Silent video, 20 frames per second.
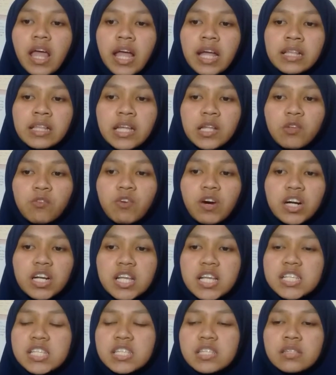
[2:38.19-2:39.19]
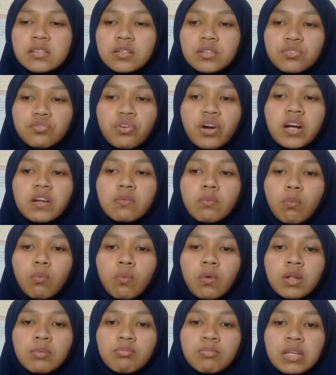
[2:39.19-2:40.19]
and that whereas the trade
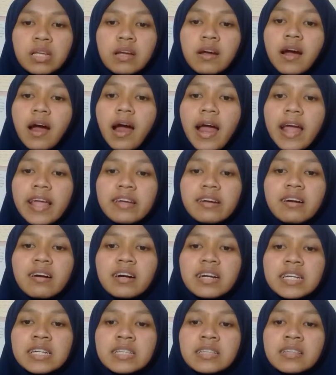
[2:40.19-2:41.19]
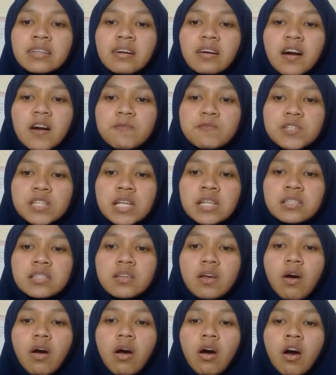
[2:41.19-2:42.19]
would be higher in the
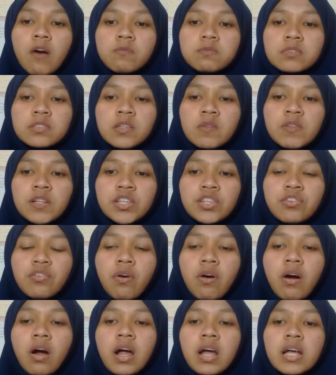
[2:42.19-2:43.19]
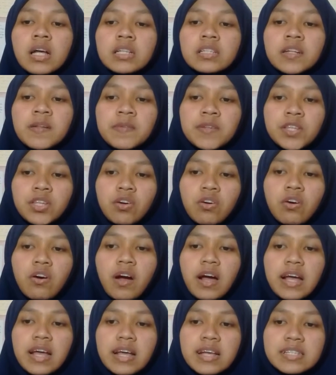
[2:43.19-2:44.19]
absence of the WTO, the
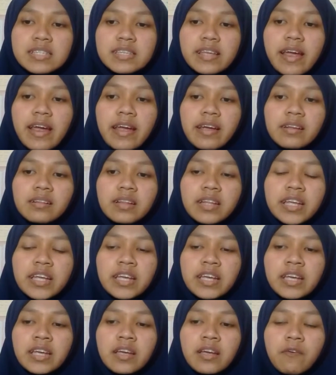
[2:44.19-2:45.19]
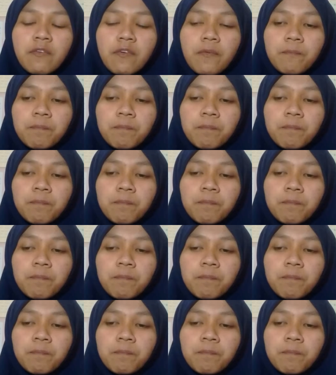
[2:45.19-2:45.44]
WTO has heavily